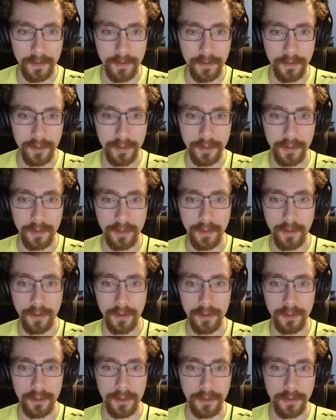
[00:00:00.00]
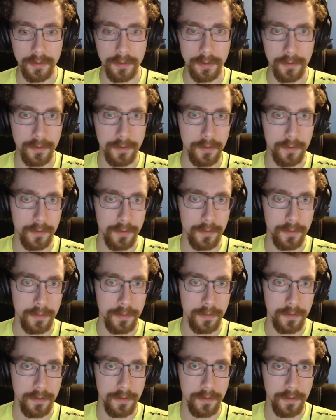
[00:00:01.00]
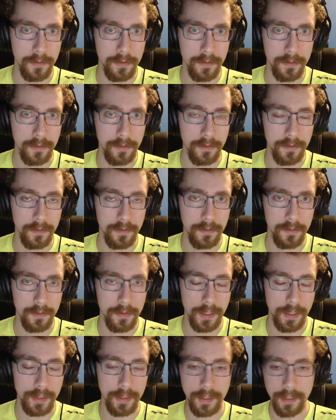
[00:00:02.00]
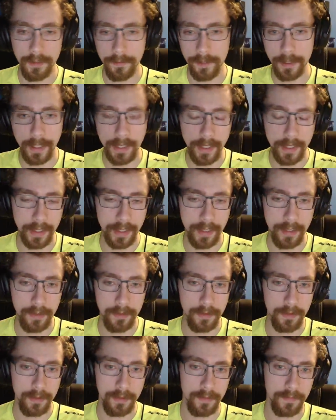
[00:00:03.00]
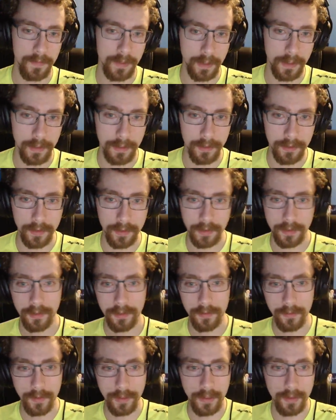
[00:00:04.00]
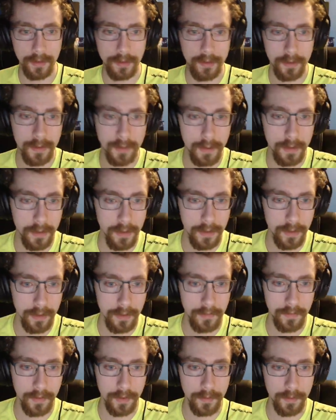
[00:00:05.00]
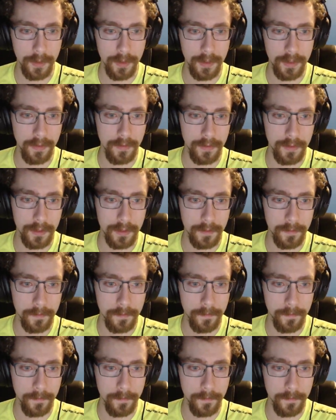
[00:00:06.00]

Should also get them the heck out of the country as well for their beliefs.